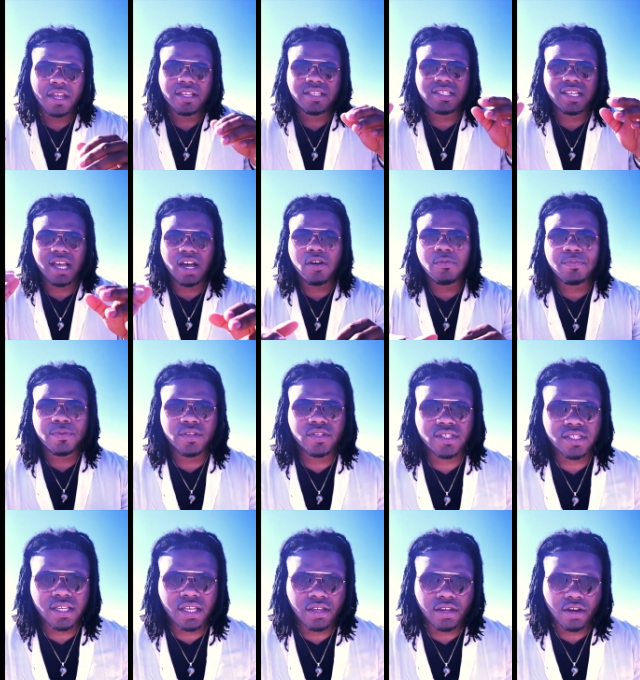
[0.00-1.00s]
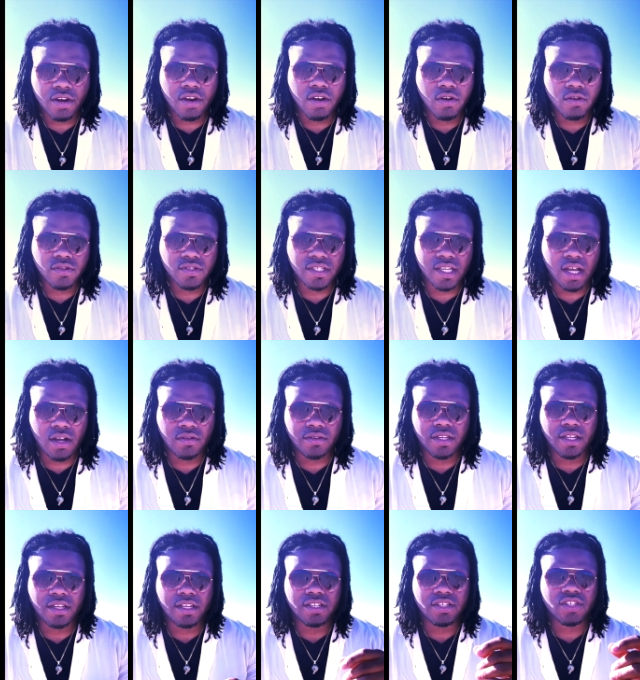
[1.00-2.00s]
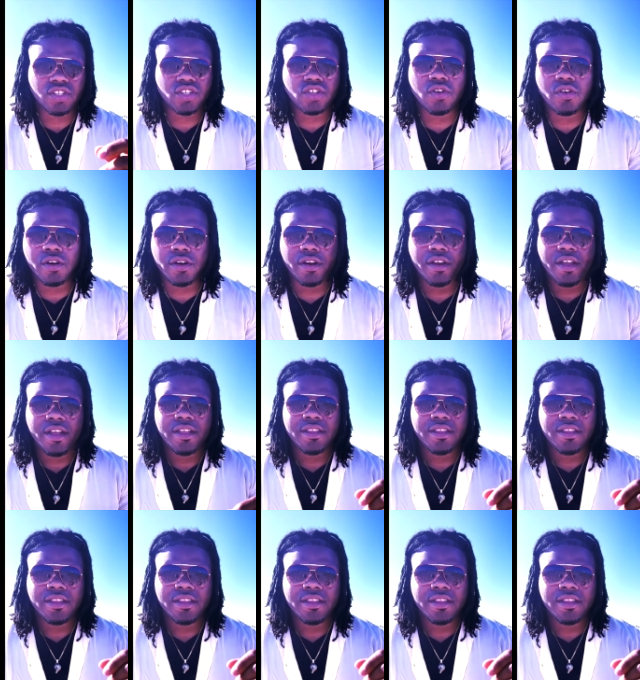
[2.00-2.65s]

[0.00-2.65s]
to help you see your goals out and ensure